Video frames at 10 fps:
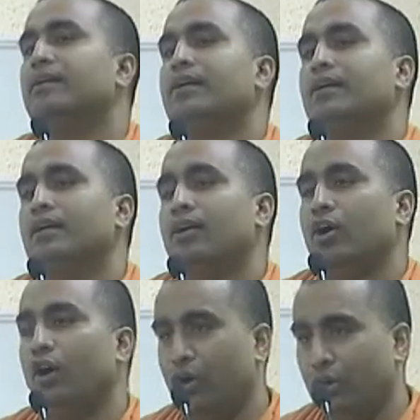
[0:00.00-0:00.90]
or
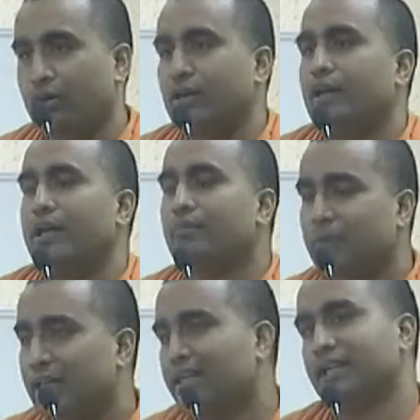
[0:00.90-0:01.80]
in many
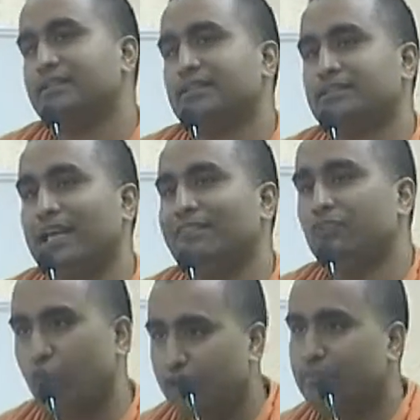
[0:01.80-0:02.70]
cases have not
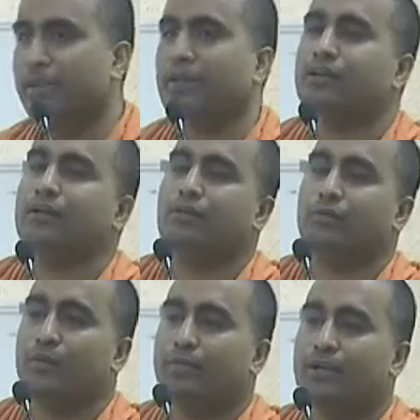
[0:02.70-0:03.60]
been
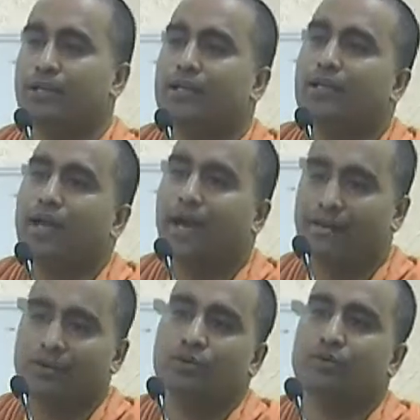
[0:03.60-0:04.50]
properly handed
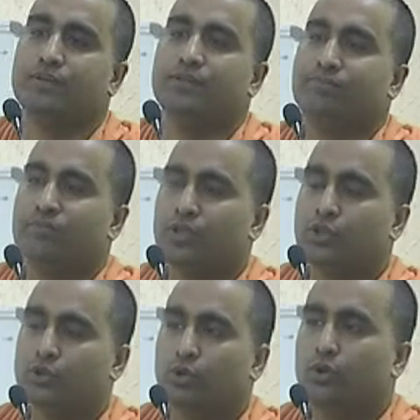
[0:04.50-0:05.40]
over. So
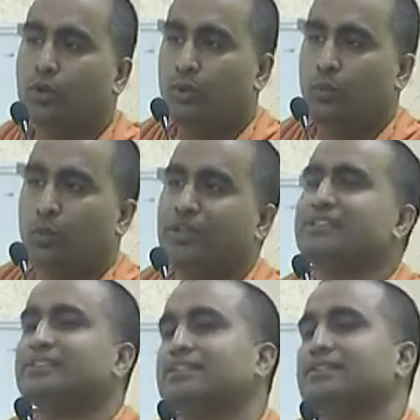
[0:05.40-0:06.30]
what is this
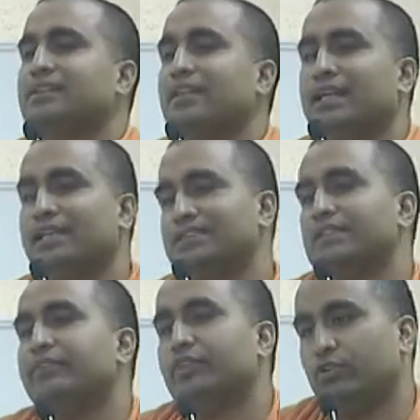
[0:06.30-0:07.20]
legacy we are
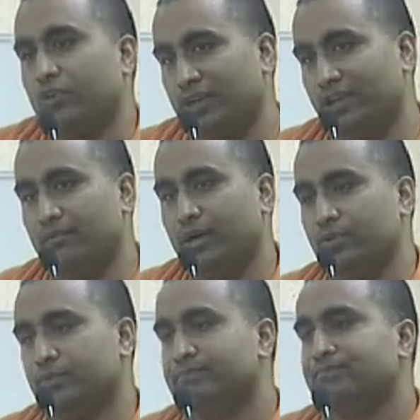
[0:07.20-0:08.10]
talking about?
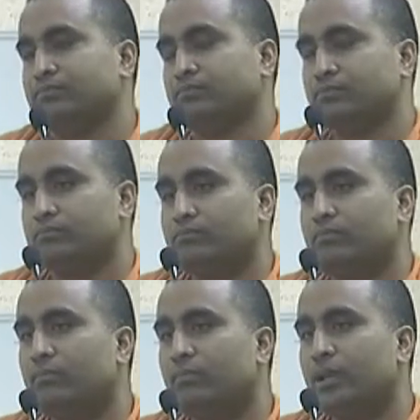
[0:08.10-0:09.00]

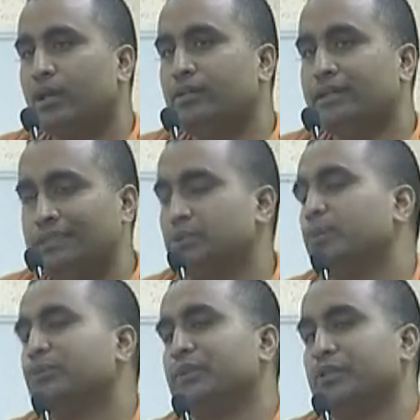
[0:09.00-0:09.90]
That's what we are
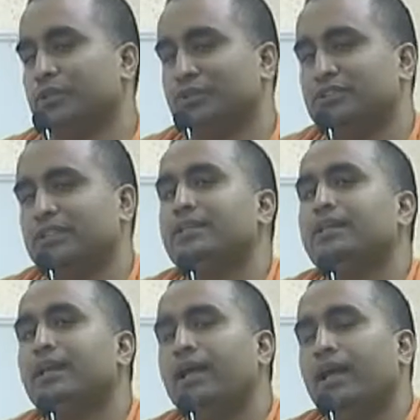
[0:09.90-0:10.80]
going to see.
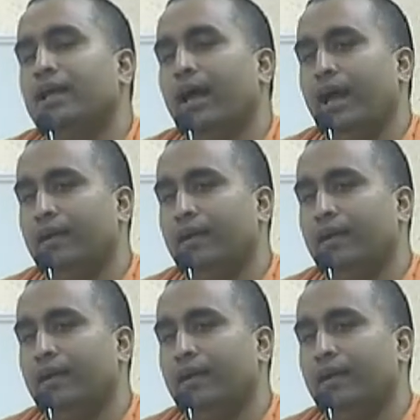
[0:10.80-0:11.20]
And